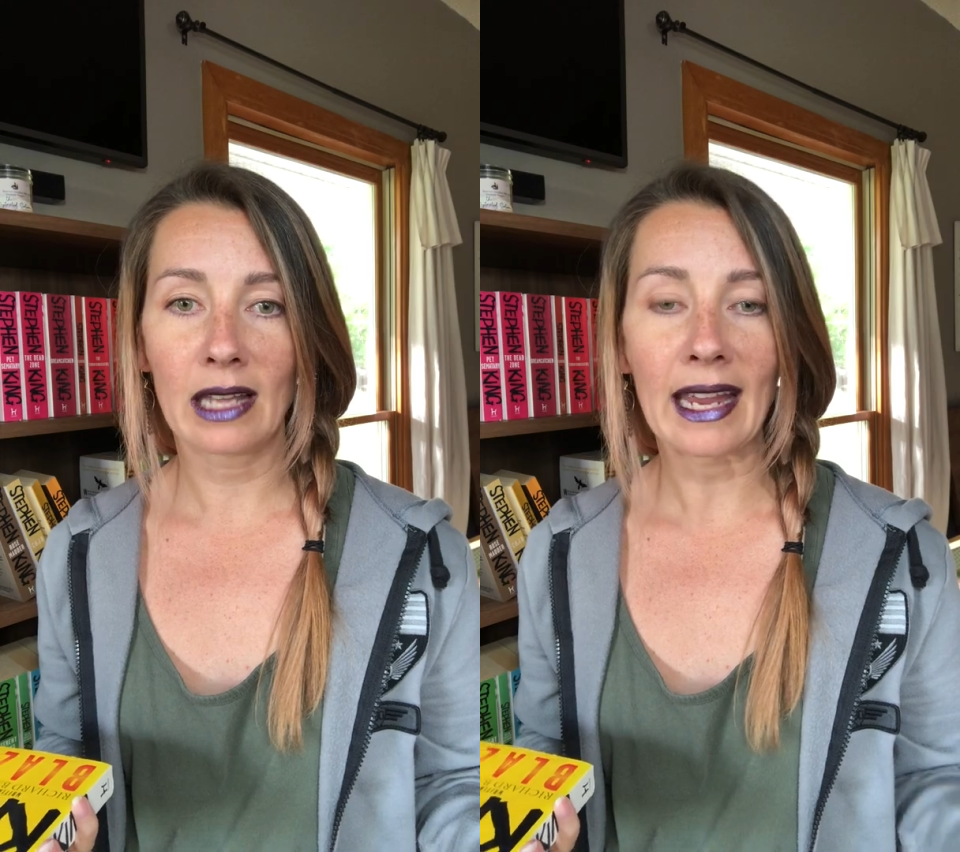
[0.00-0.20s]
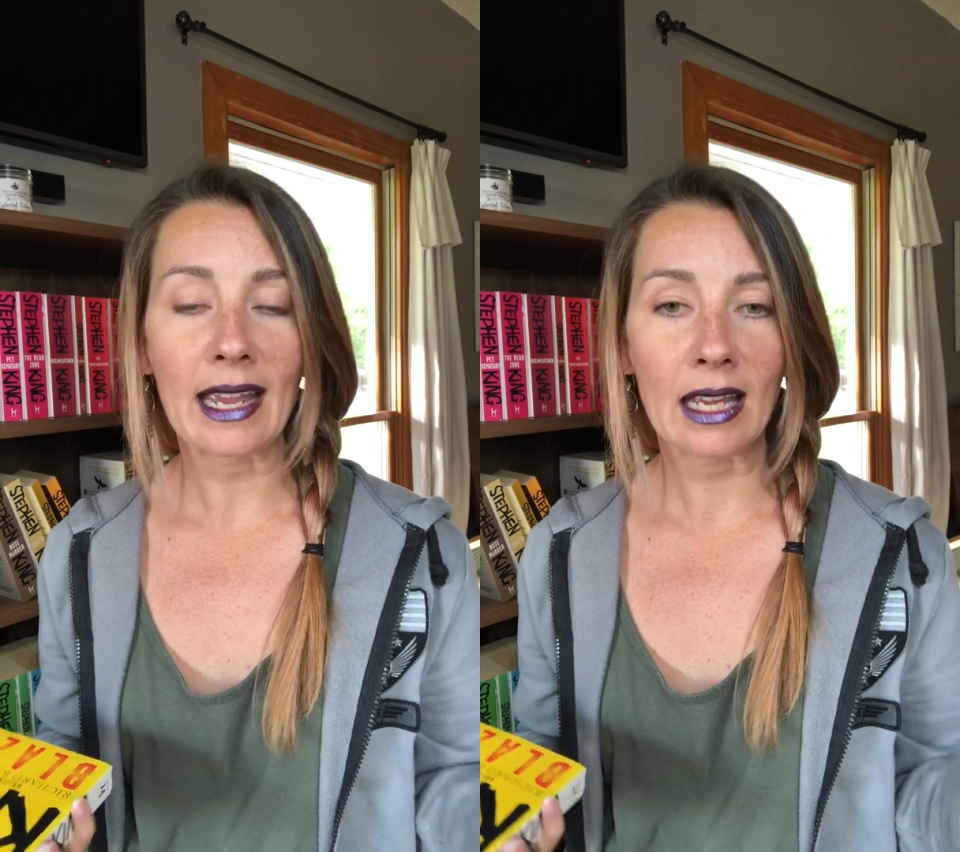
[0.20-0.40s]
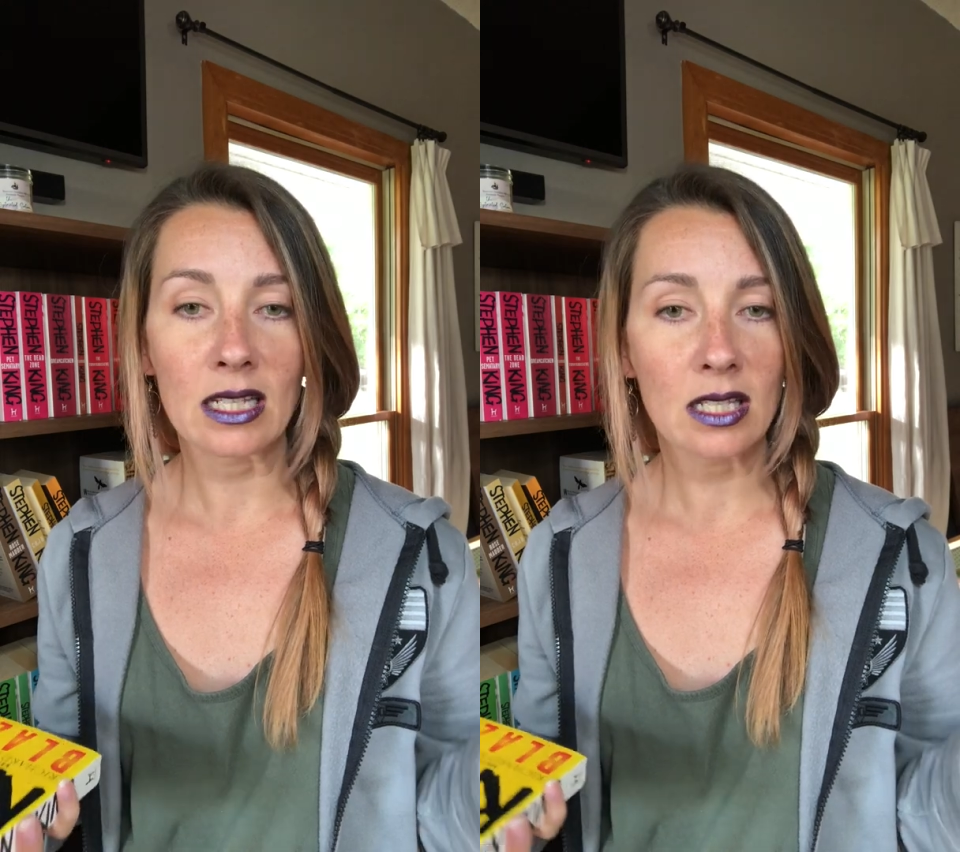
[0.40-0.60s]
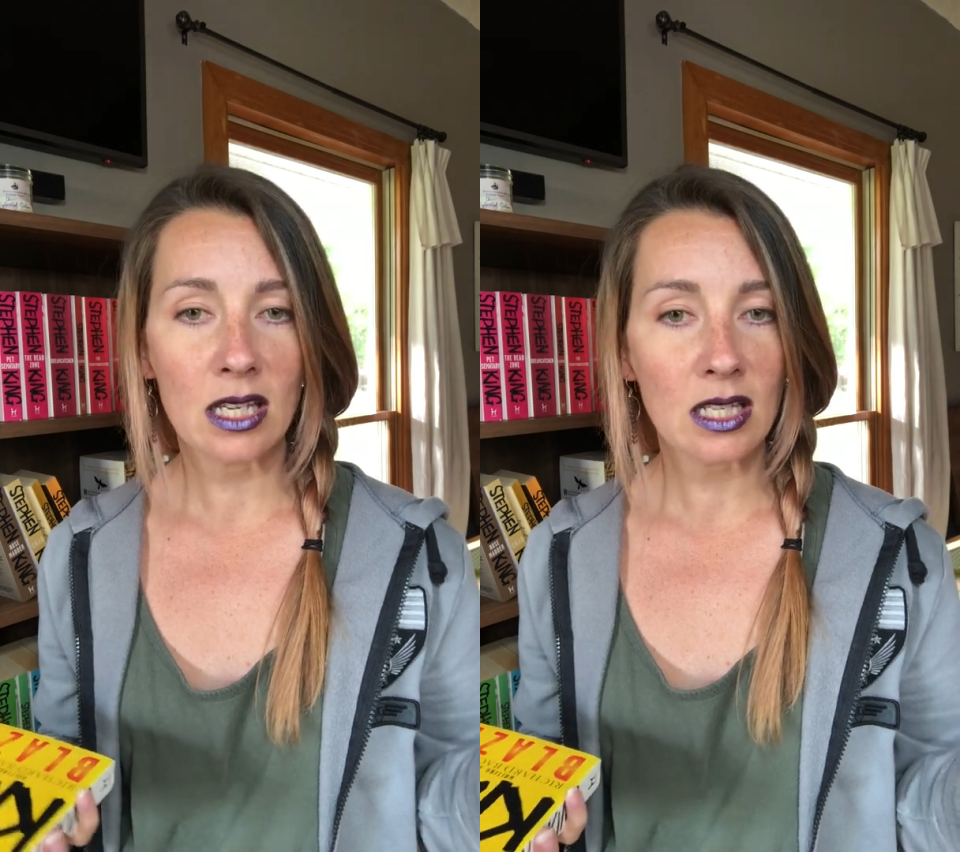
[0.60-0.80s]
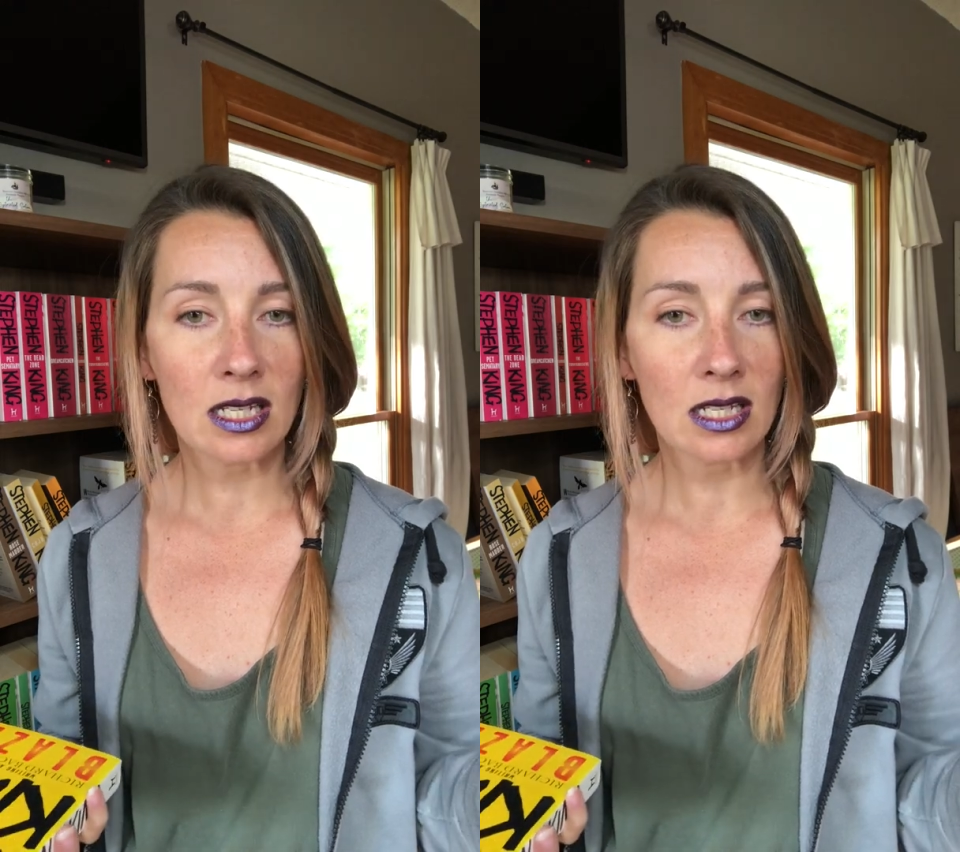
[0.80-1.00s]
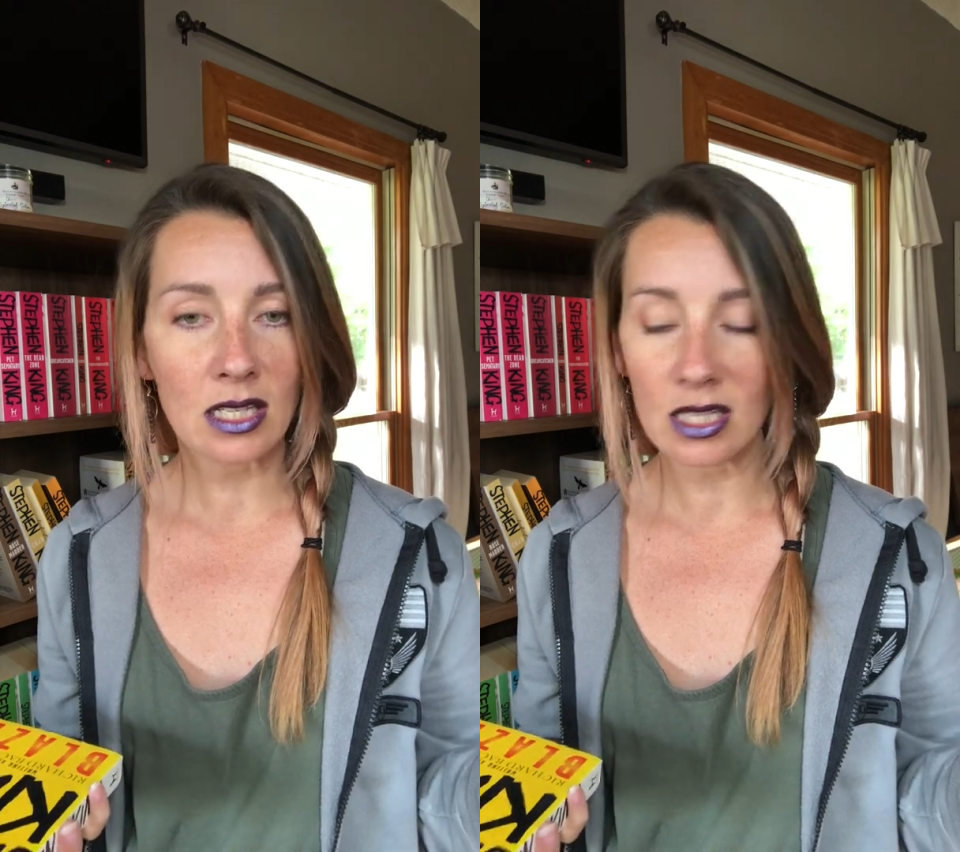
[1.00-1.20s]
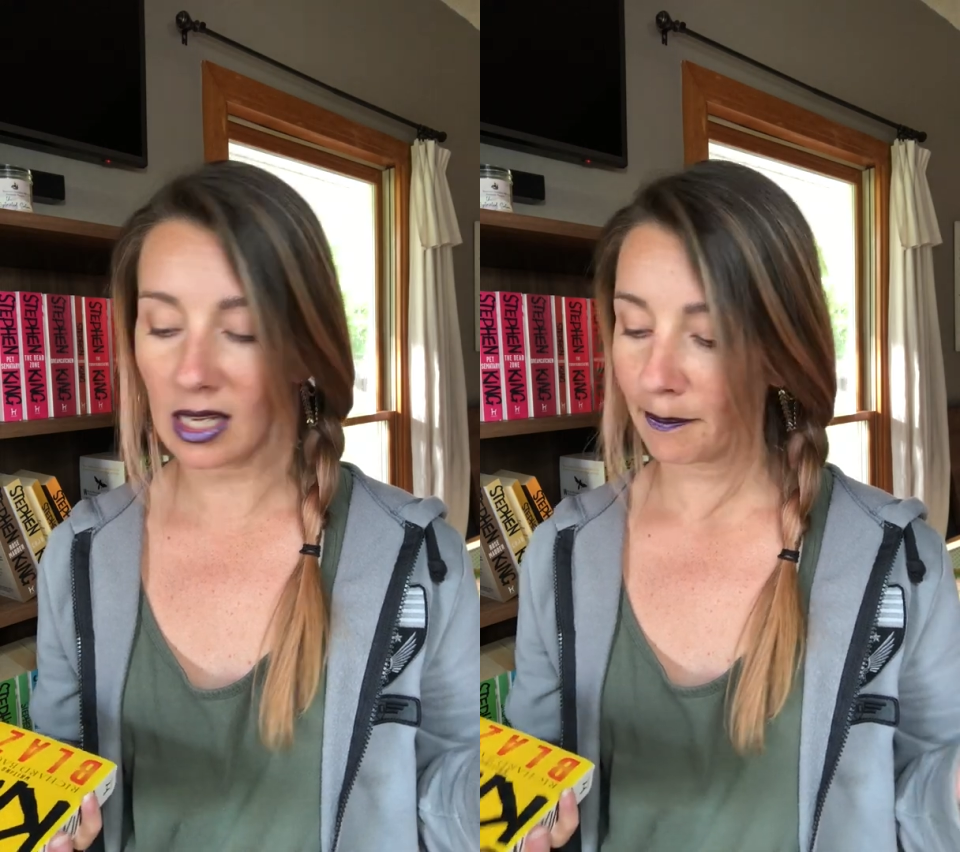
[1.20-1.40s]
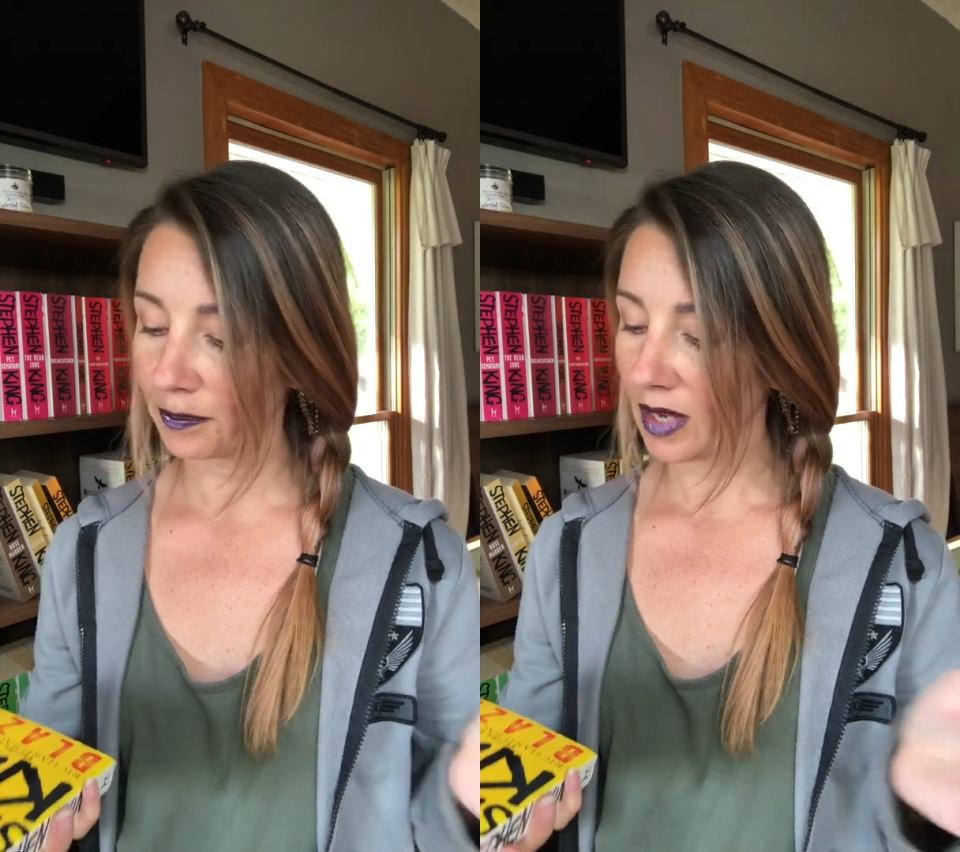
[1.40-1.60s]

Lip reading: like consistency.